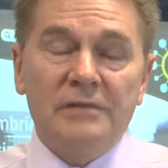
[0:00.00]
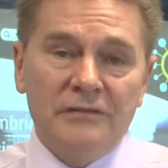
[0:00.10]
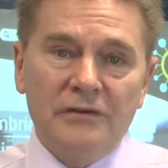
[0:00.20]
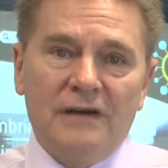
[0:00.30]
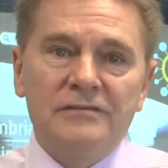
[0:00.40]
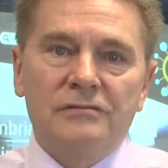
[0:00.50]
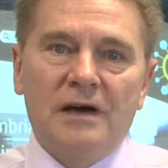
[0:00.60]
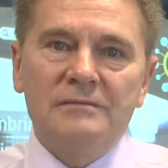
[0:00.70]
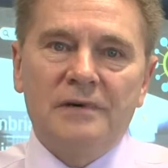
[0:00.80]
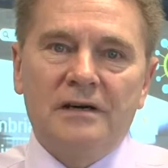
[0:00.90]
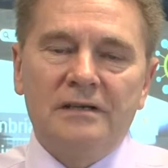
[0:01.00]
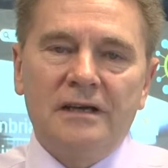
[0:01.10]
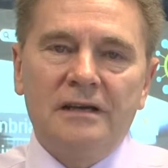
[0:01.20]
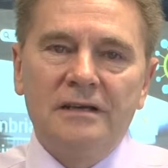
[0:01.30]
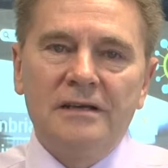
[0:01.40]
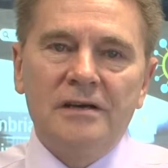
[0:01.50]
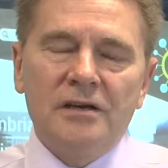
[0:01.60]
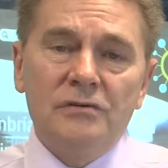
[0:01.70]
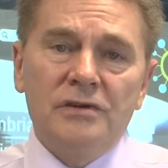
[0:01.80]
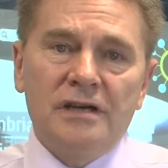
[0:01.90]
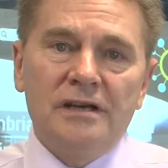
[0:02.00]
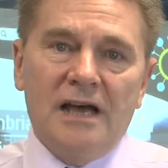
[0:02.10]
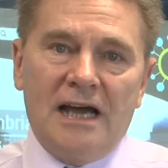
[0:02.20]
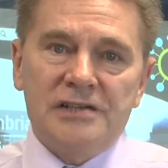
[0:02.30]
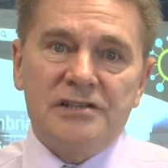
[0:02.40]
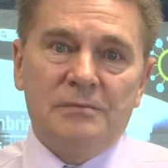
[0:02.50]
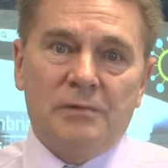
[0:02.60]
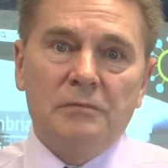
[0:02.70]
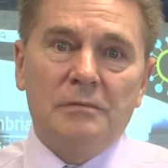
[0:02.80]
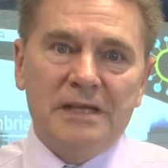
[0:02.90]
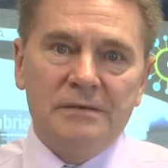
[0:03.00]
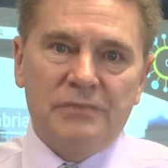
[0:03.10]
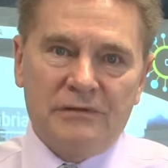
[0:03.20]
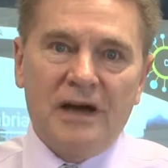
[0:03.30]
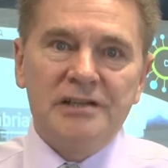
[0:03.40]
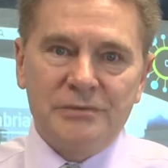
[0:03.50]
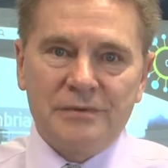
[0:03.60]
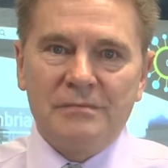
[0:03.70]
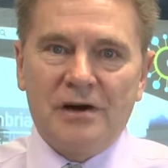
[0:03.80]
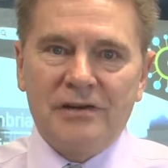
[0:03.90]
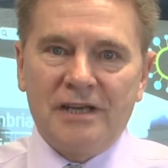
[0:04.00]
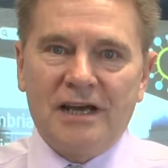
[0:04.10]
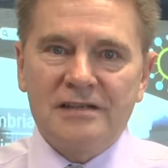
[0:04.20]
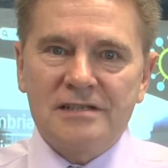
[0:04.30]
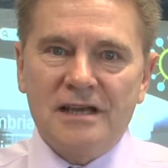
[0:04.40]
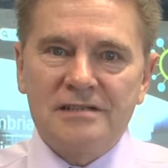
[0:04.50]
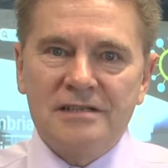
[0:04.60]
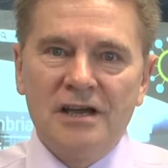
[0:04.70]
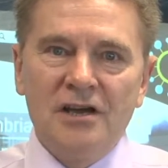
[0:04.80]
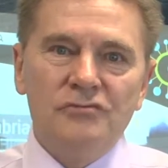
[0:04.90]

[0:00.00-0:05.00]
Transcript: But if you have the right partner who can actually probably provide you with market access,